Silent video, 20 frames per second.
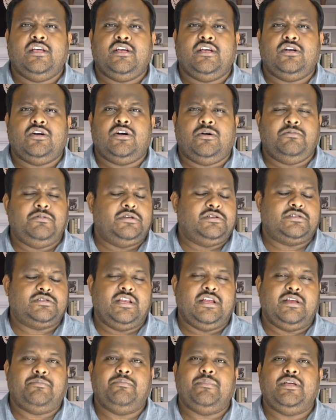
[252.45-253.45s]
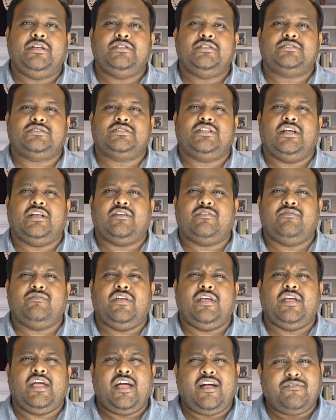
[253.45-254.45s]
obviously it means that we
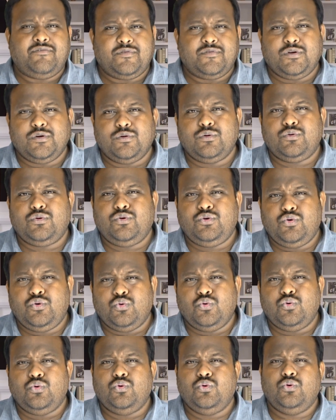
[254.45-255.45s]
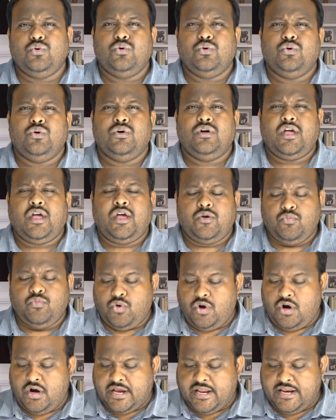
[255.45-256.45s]
have to do and
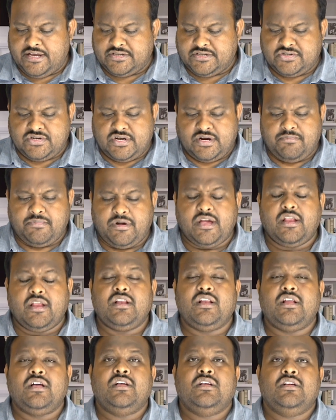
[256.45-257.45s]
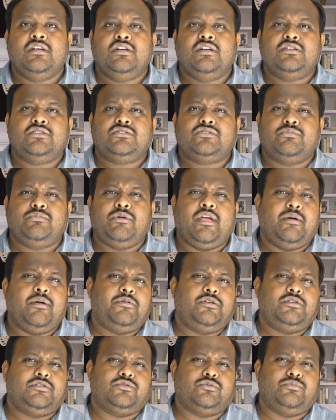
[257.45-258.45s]
walk an extra mile to be able
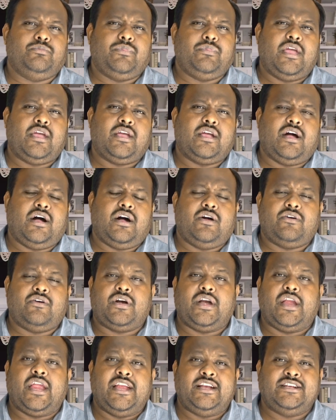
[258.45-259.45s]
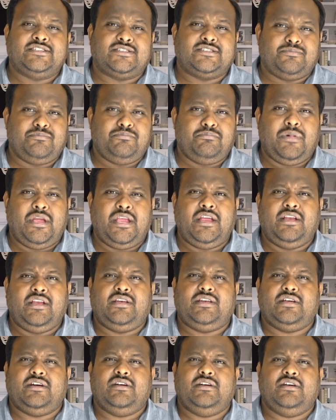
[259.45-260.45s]
to make our ends meet.
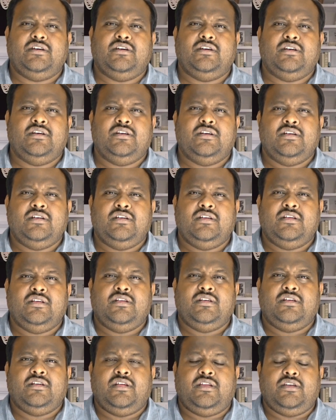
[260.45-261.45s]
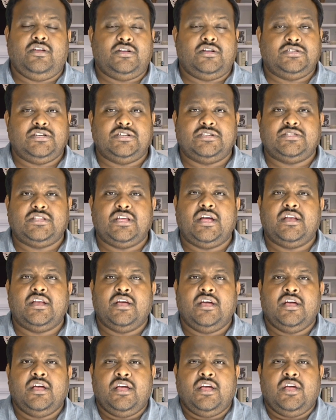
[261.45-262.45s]
And not just that,
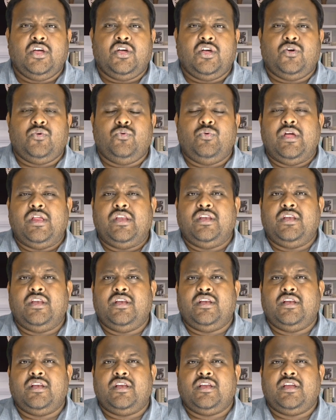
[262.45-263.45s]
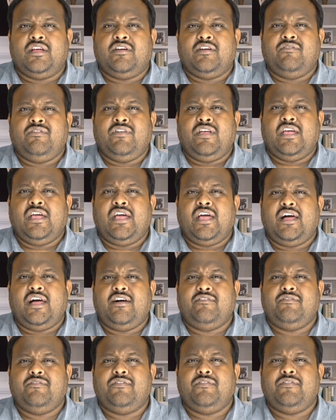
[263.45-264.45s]
when we
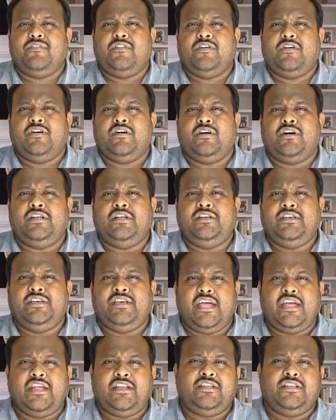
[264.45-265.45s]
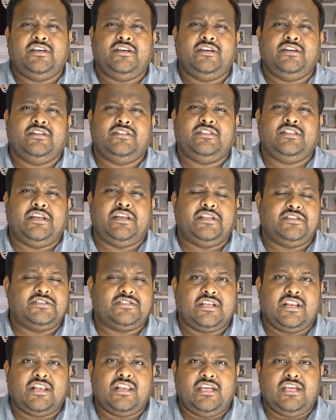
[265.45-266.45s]
have a debt that is
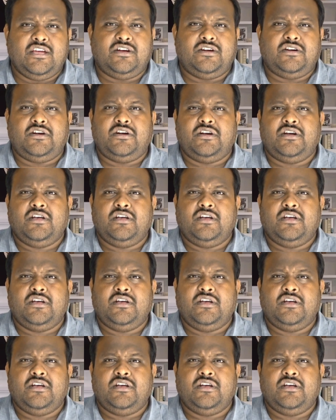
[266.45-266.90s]
clear,